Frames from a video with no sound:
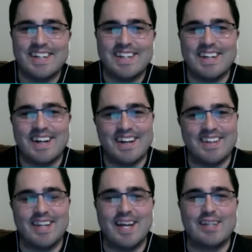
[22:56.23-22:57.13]
Uh, the
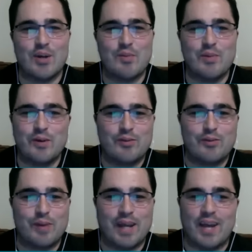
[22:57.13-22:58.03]
legs don't move,
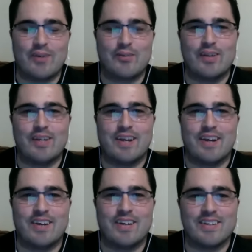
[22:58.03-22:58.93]
but I don't really
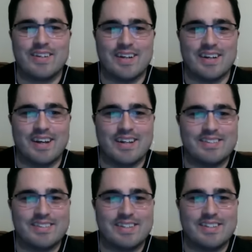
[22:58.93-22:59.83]
care. Uh, I just
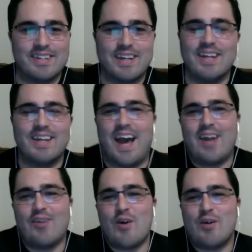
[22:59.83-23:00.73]
think, it, I don't know, it's